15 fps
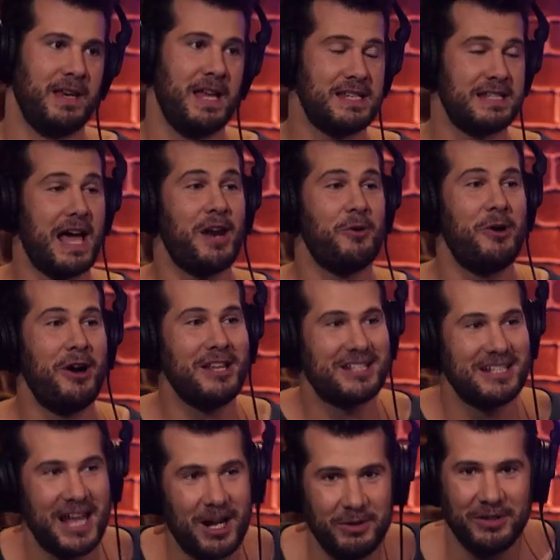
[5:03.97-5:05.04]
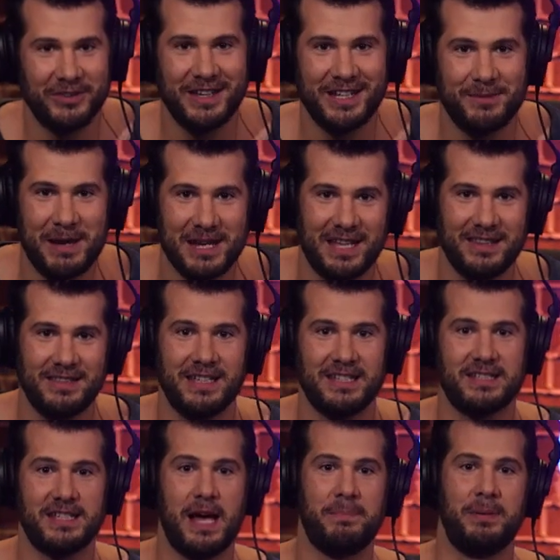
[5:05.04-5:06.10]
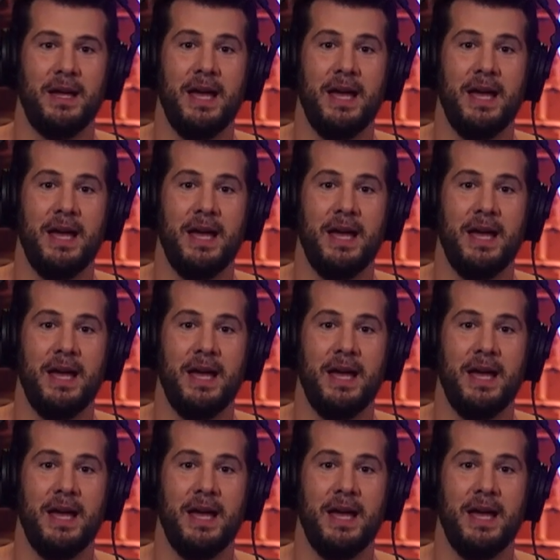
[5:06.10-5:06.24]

not a word. It's not a real thing. You're making things up.